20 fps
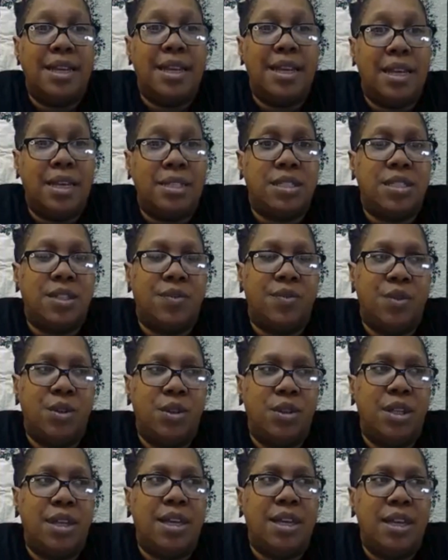ease
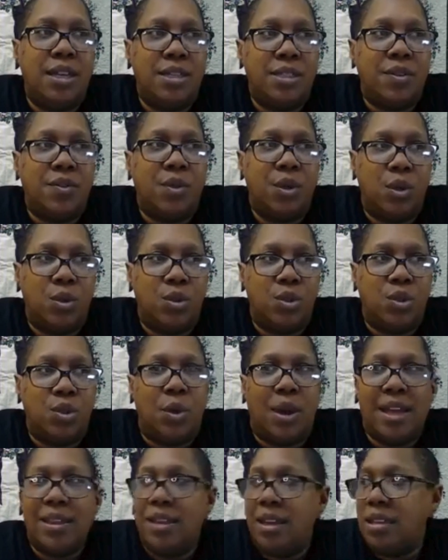of use. So
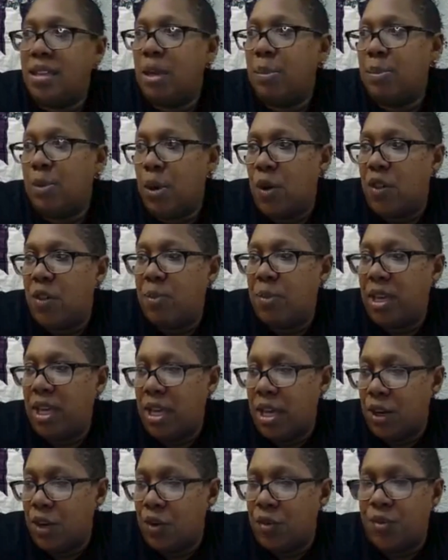I think they're both
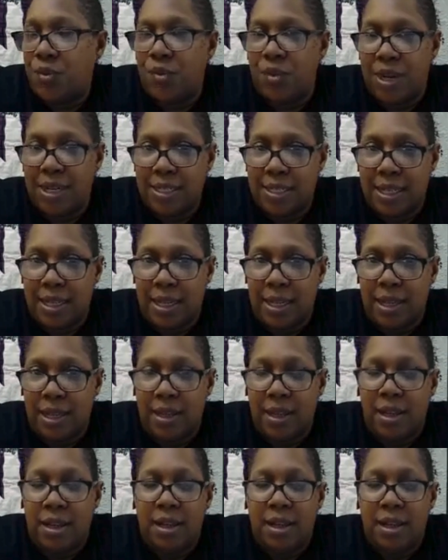beginner friendly.